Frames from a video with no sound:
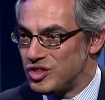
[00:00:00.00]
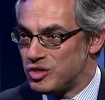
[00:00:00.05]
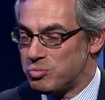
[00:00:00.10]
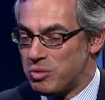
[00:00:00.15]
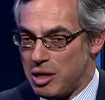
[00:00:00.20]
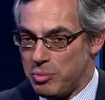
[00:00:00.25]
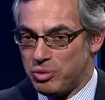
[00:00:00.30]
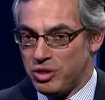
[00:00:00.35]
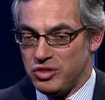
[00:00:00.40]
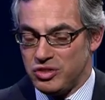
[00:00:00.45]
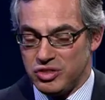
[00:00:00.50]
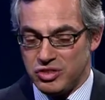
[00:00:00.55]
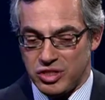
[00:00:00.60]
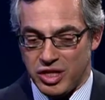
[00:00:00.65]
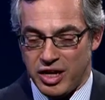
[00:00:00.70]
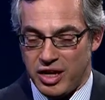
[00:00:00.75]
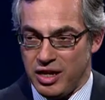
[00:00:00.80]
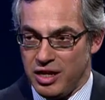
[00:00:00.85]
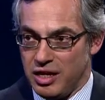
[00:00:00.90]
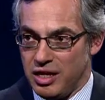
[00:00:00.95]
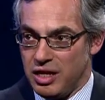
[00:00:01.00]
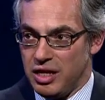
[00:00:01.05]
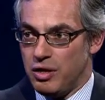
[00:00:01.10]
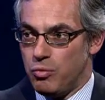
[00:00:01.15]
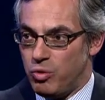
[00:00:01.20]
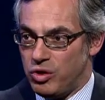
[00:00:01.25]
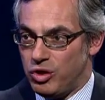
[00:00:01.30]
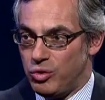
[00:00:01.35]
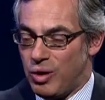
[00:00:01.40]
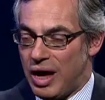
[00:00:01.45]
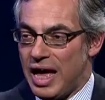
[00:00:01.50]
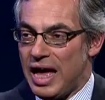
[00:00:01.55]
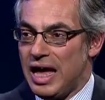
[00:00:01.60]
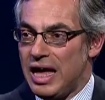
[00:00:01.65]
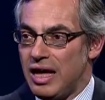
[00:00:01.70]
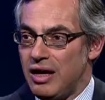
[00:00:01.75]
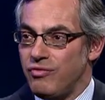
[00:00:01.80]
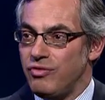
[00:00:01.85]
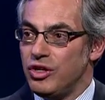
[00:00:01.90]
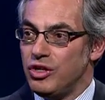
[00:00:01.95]
It's my place to say when you
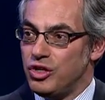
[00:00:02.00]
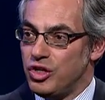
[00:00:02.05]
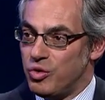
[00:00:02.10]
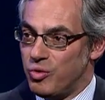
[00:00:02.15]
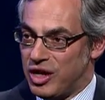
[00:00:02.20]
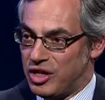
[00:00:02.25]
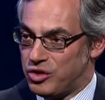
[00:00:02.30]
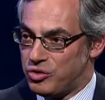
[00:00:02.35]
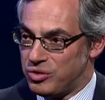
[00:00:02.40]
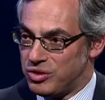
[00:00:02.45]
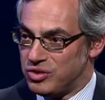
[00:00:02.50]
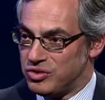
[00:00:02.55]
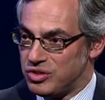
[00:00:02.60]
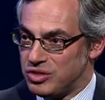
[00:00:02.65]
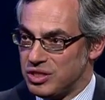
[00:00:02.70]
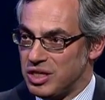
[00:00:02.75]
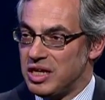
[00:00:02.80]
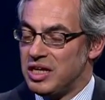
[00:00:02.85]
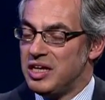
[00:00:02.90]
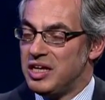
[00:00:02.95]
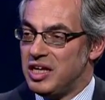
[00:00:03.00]
have new entrants,